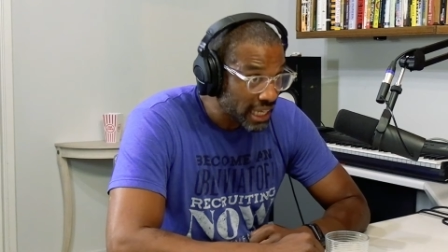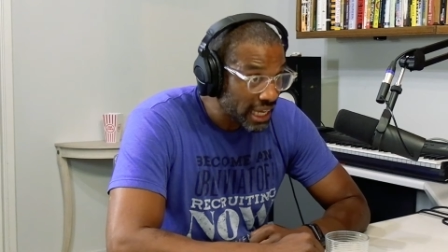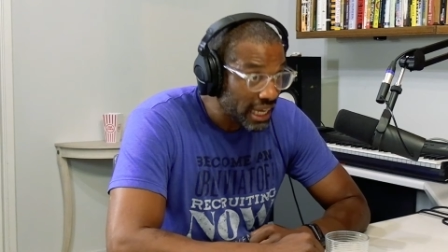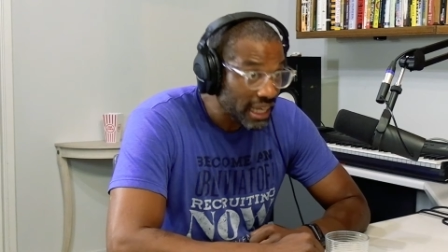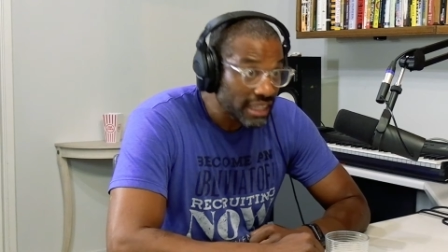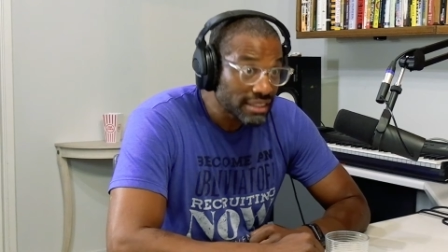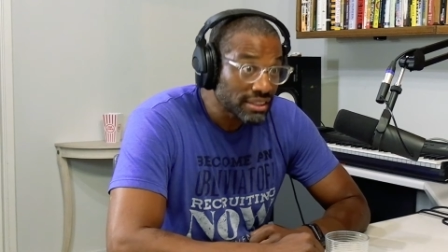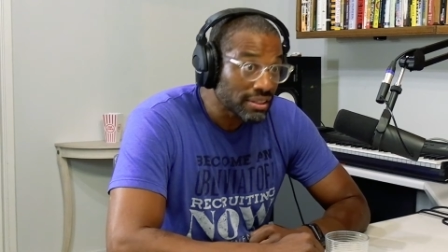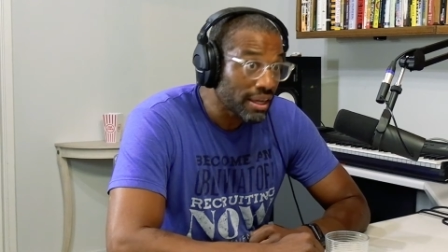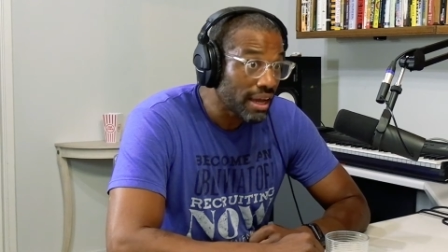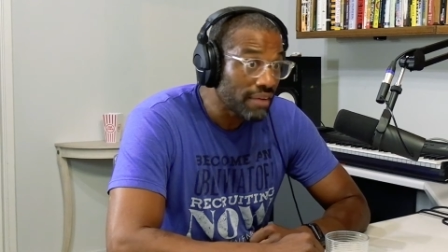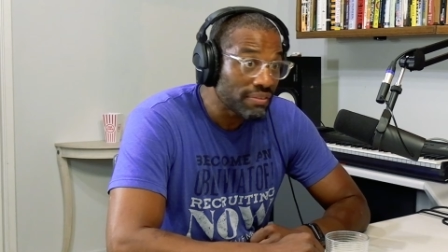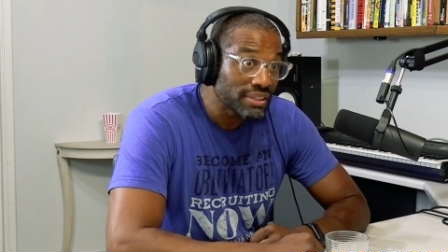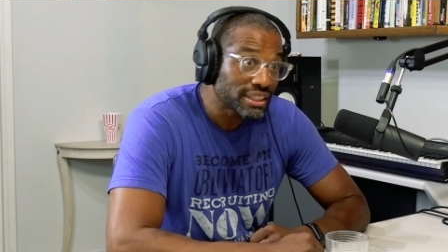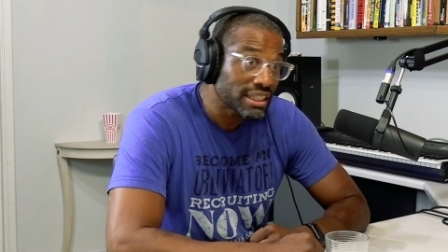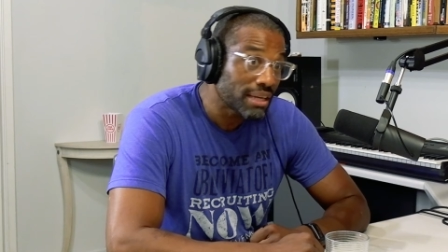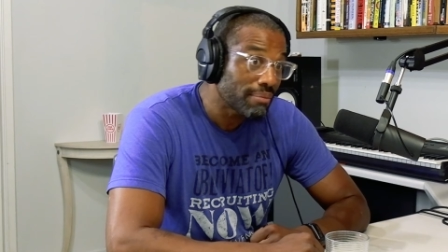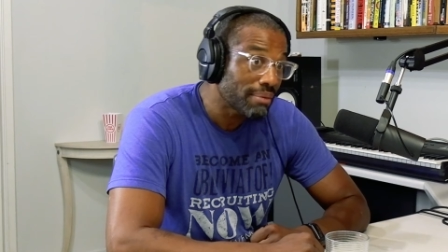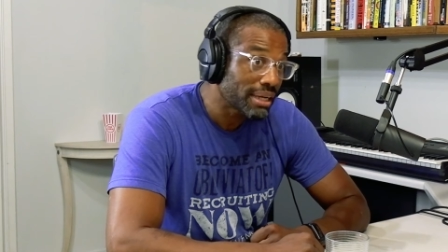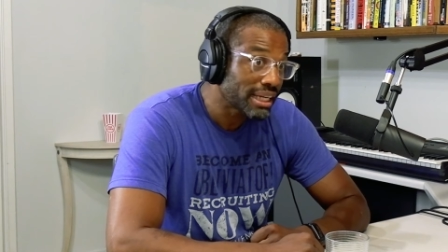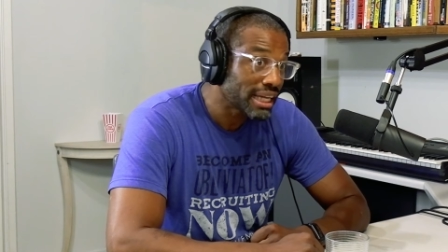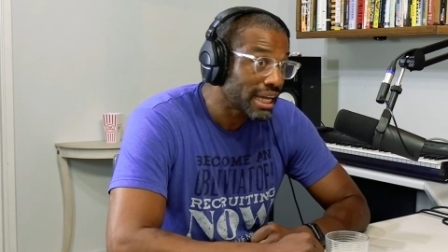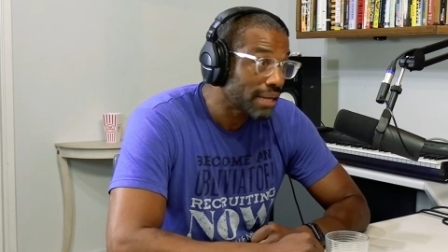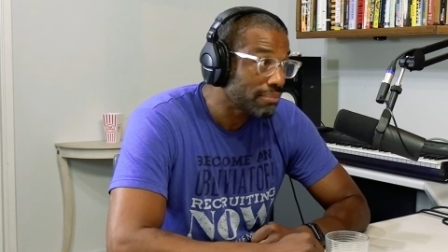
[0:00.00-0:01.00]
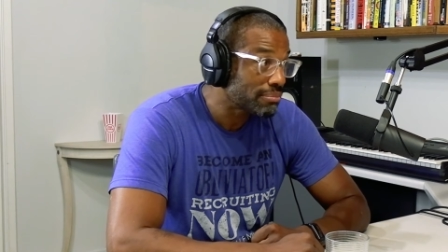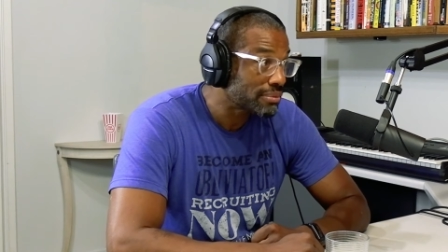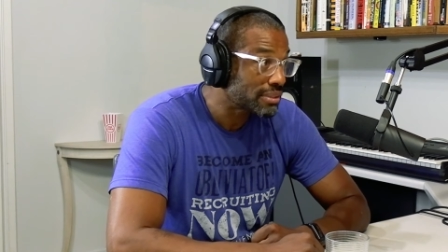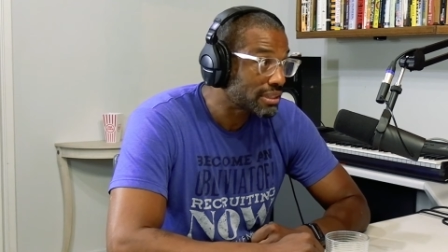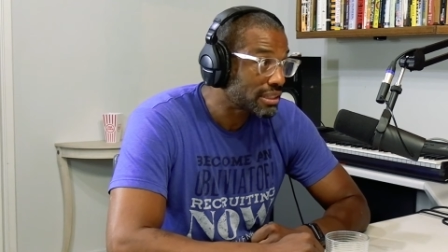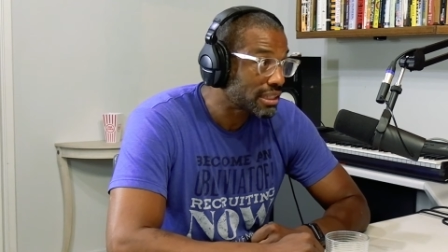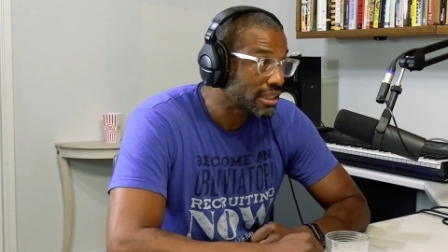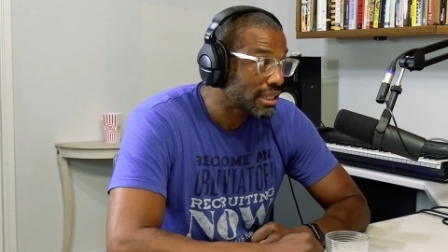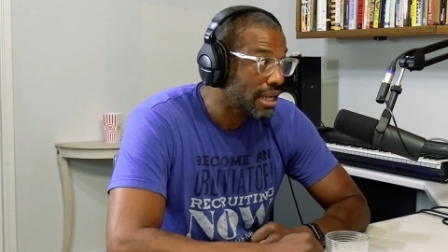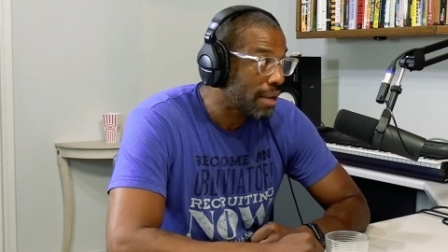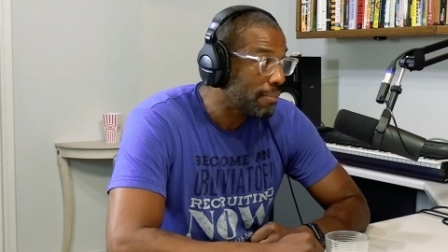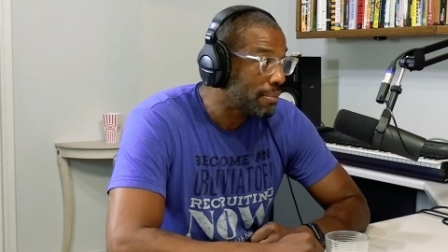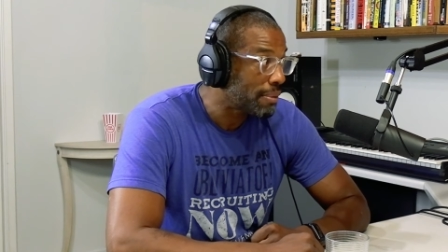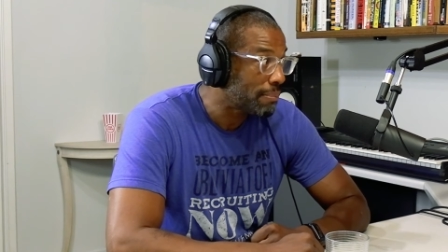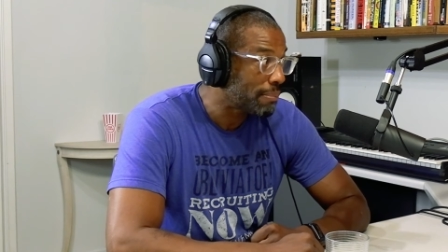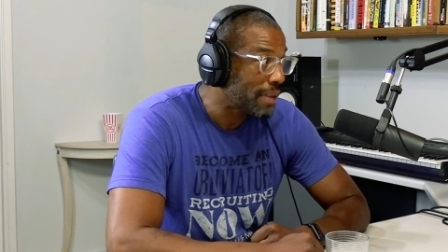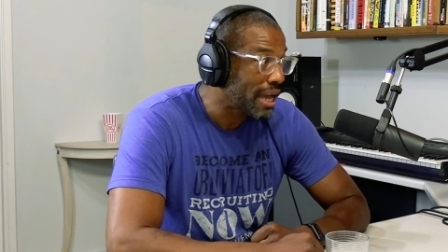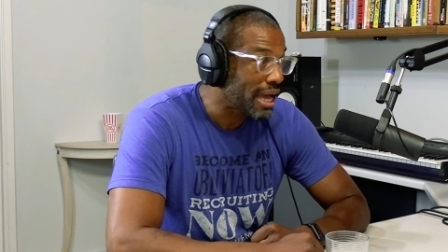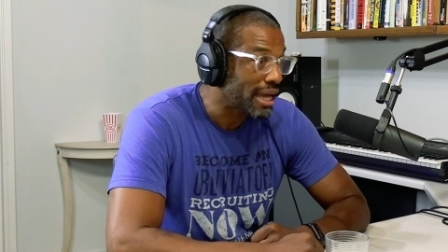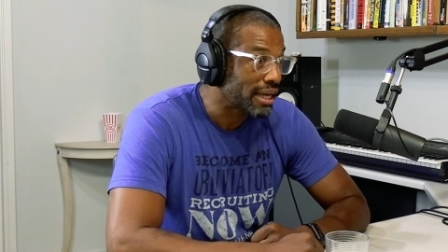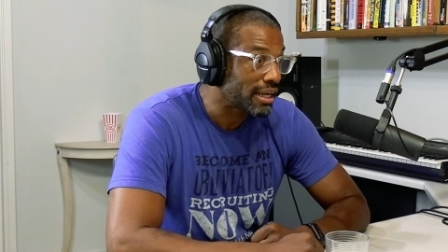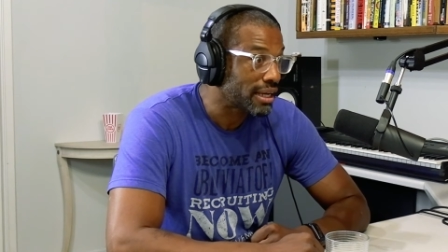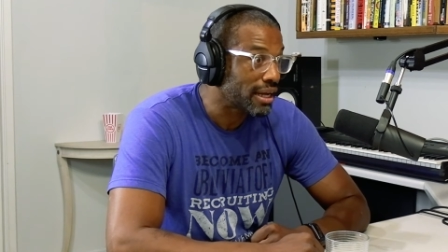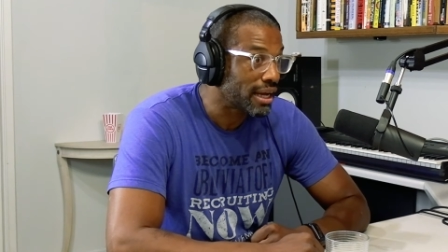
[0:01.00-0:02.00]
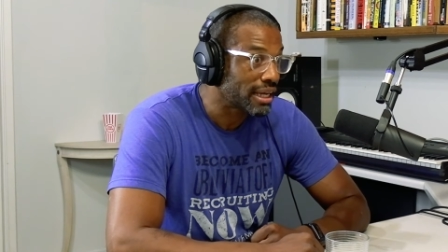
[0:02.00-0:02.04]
Yeah. So every time I kept coming back,